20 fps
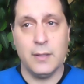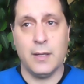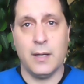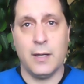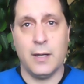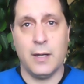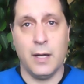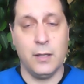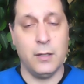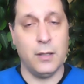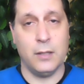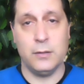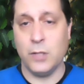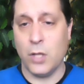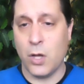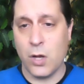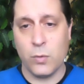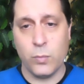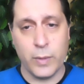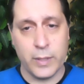uh,
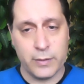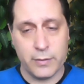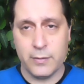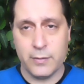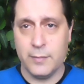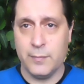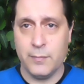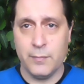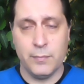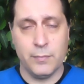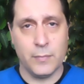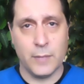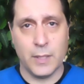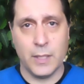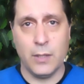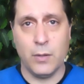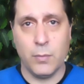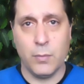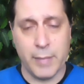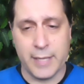along with,
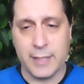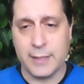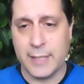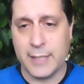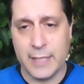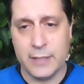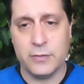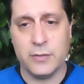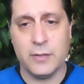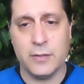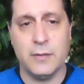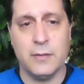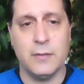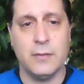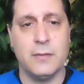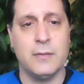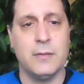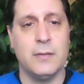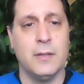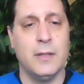you know,
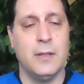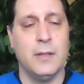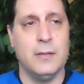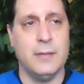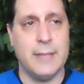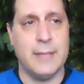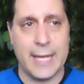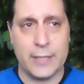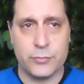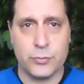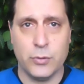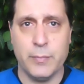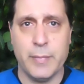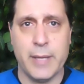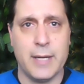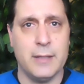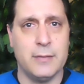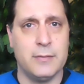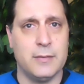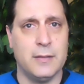medications, natural
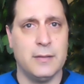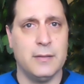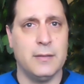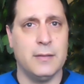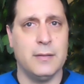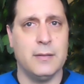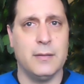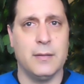medicine,